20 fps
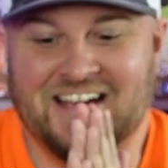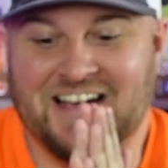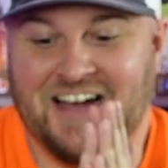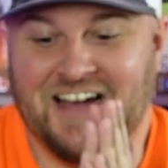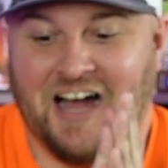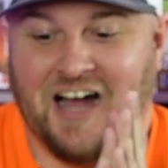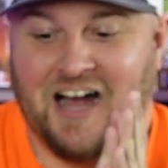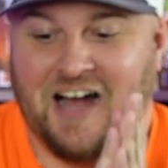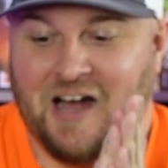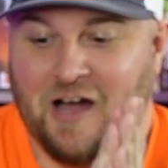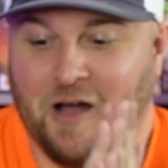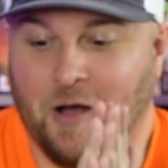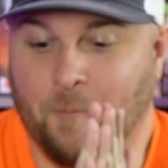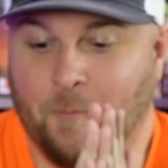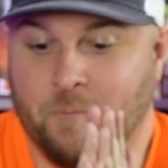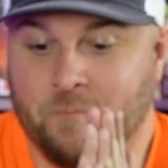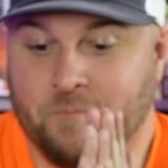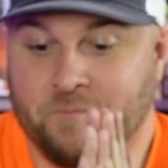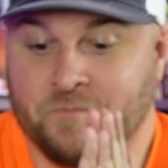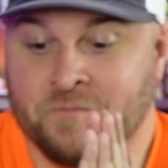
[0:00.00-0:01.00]
uh,
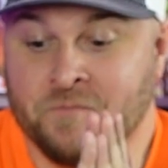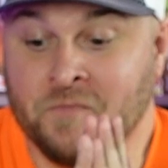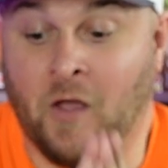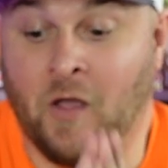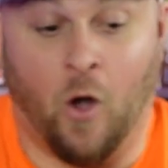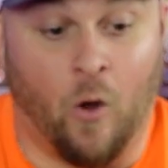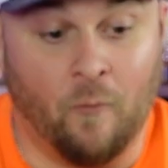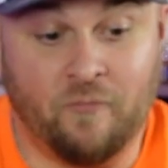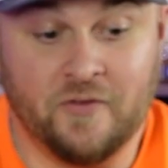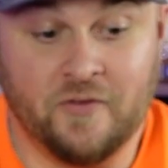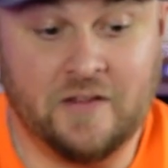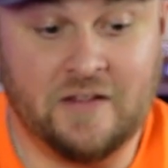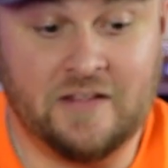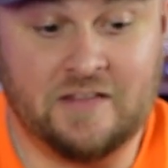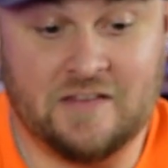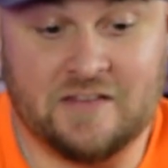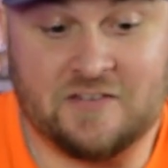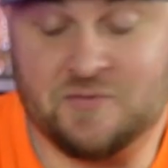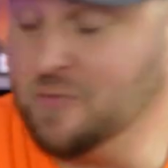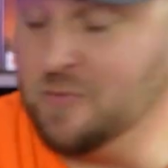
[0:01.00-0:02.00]
Hopefully
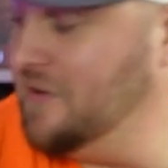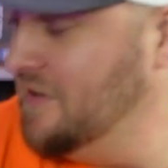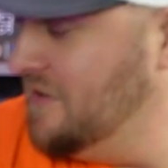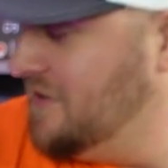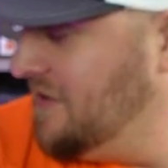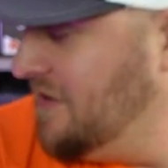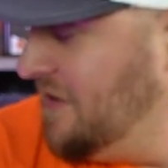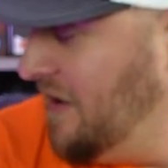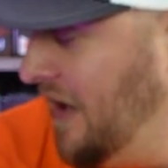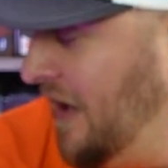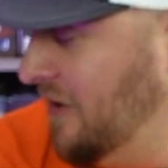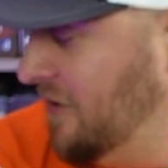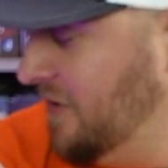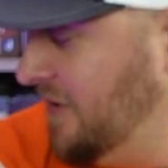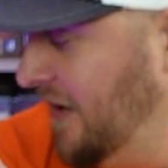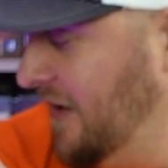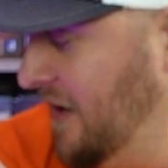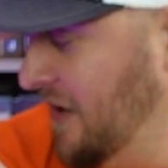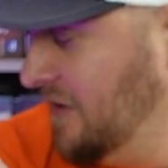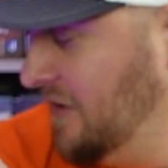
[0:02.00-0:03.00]
this was
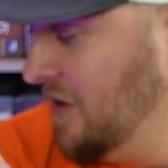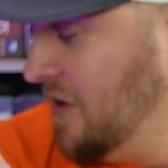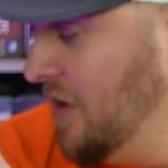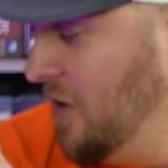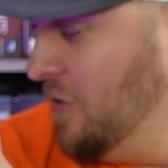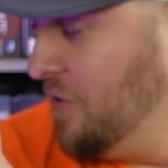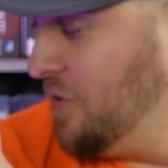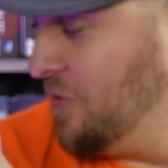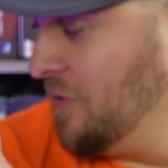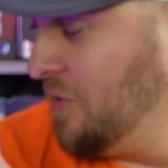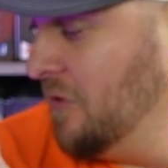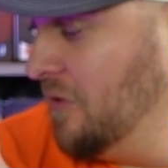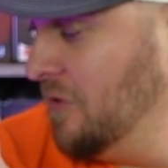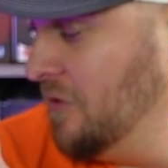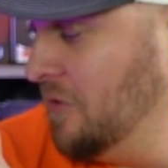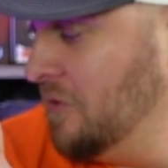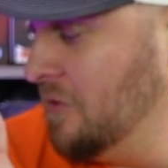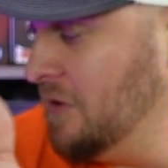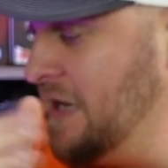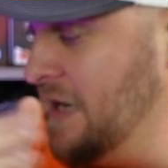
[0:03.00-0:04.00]
entertaining to go
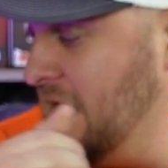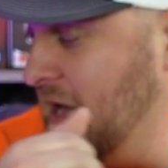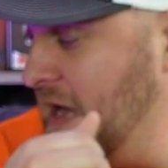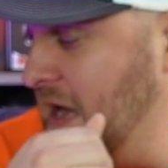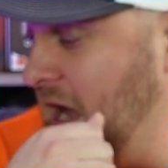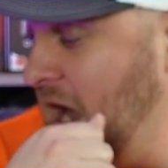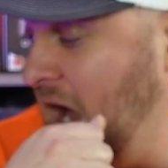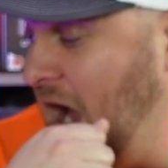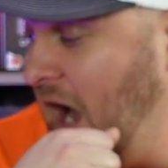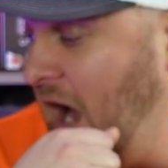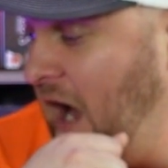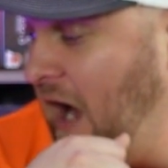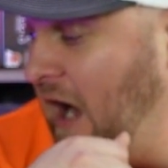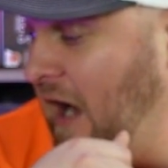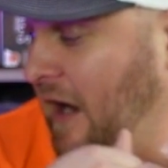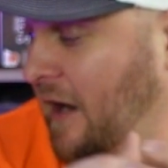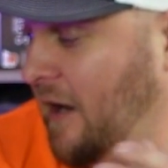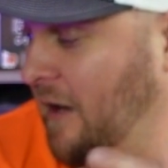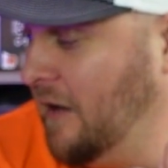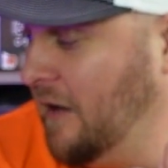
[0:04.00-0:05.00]
through.
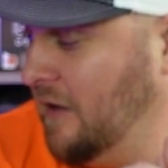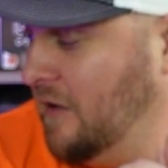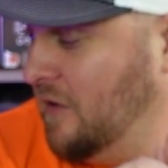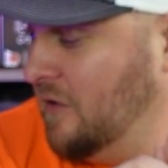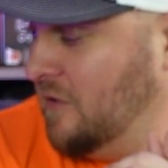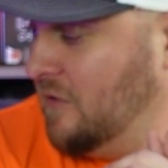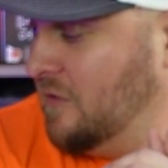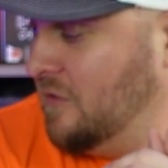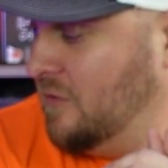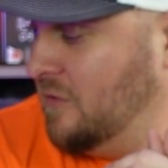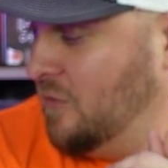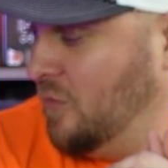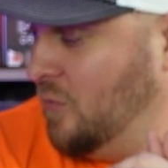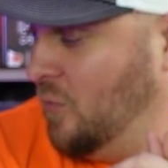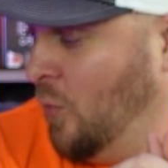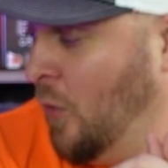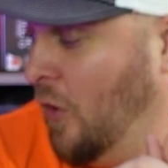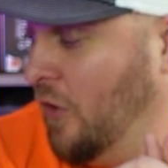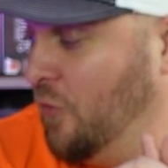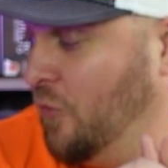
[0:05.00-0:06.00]
I
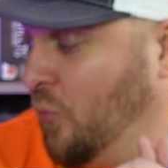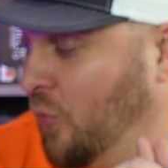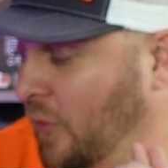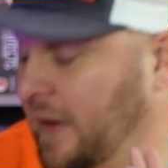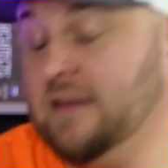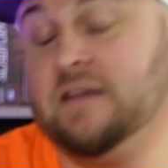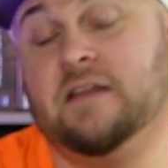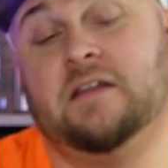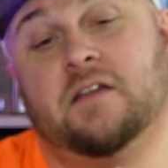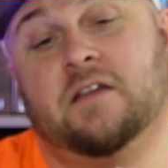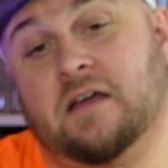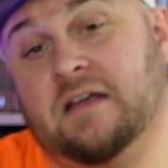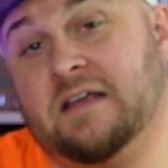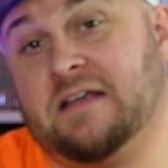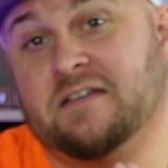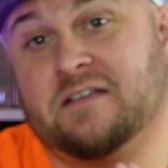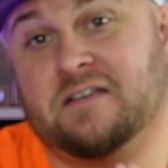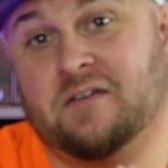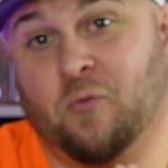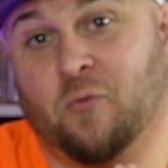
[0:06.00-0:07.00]
would really
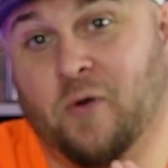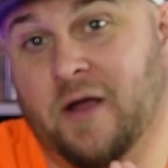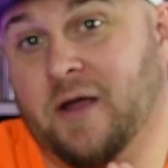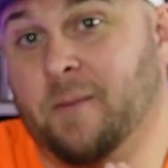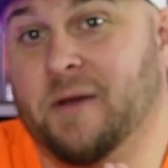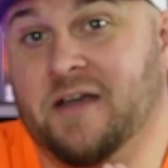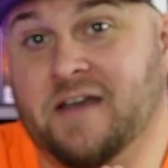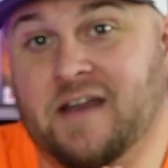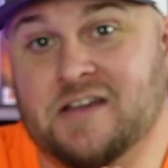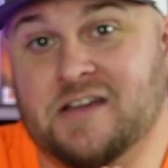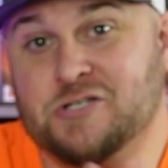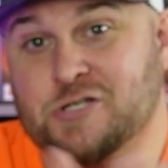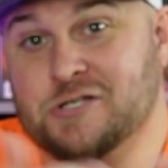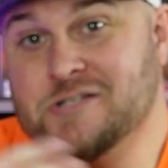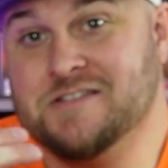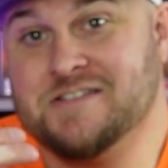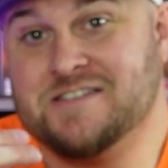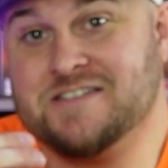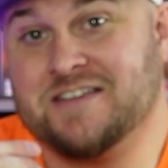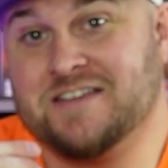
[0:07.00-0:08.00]
like
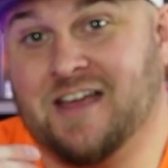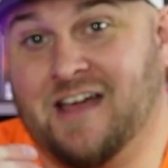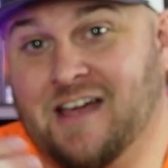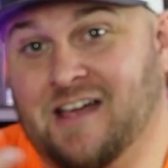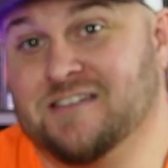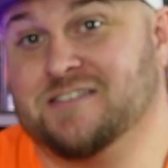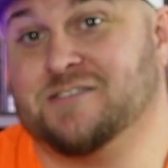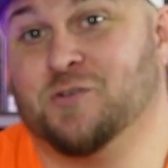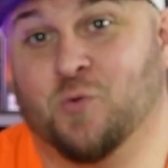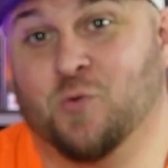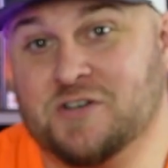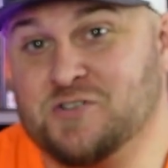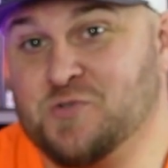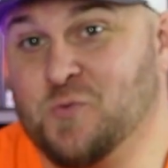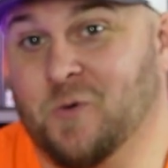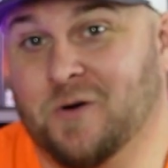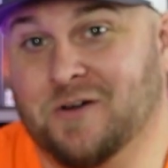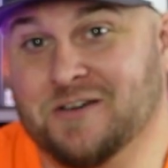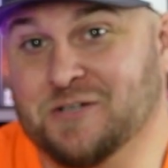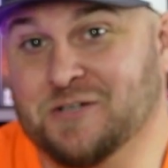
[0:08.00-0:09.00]
recommendations as to which
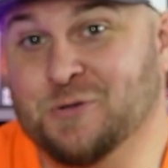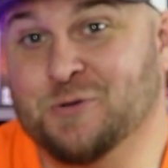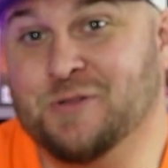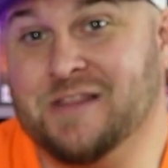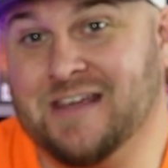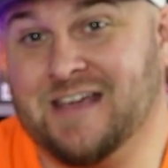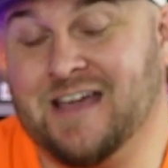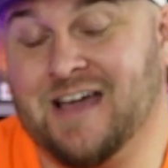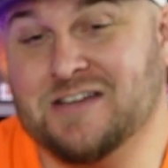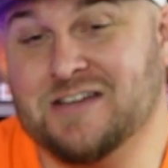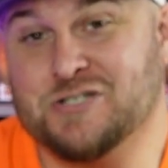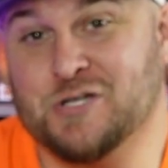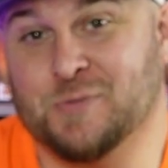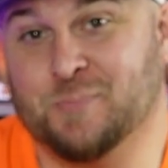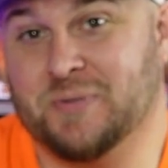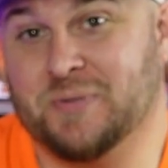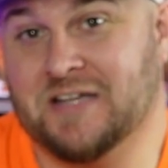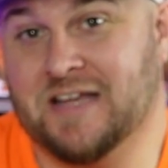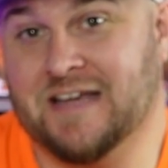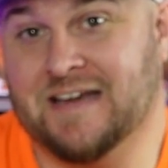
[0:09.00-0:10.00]
one you think I should
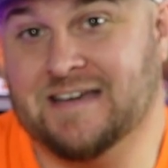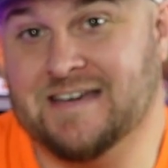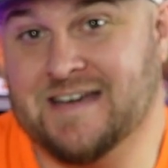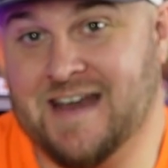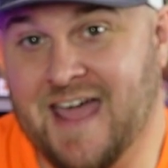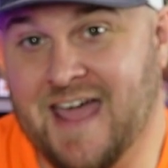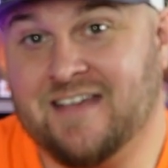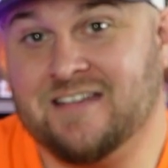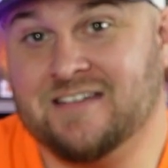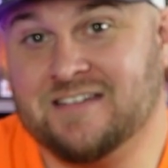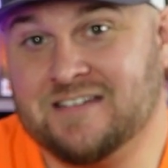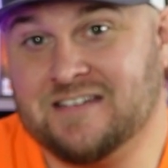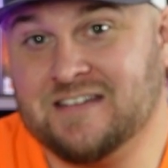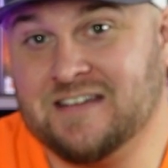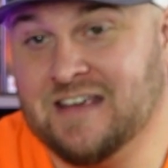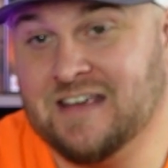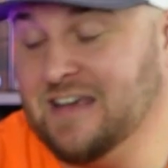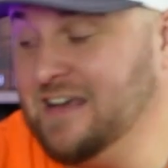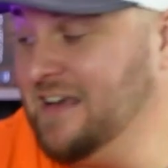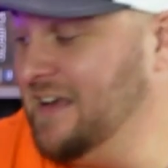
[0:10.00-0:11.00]
play next.
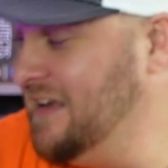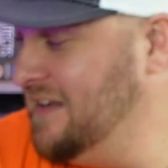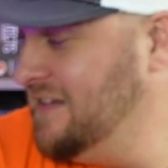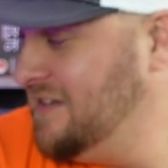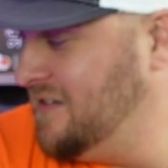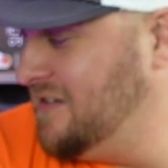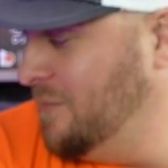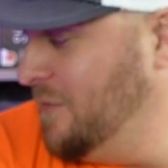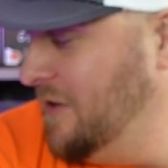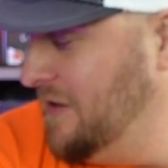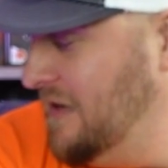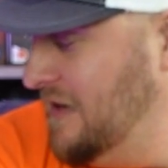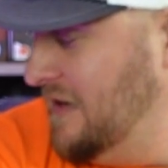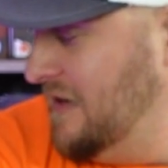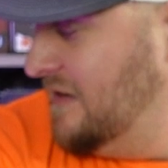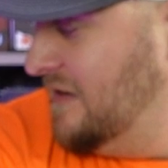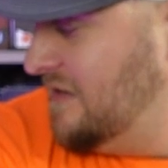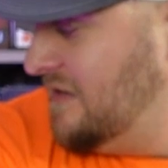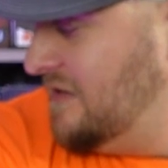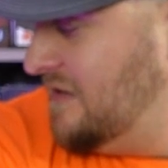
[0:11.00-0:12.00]
Some of
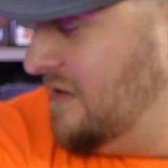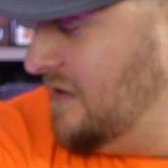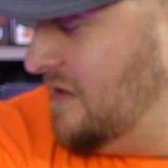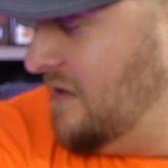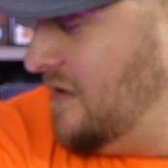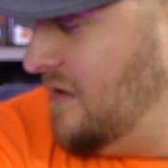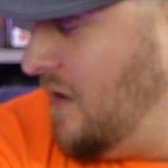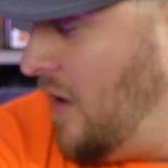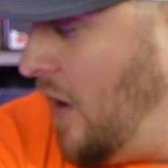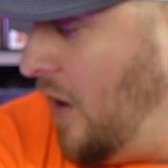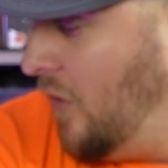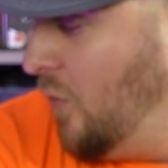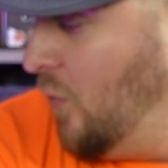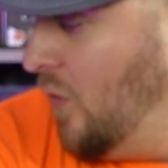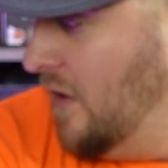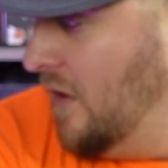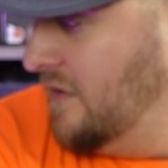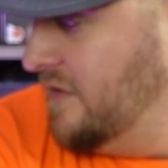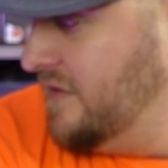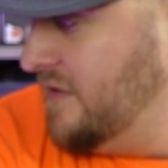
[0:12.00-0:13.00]
these are
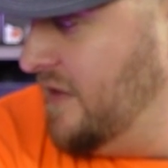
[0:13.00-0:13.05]
ones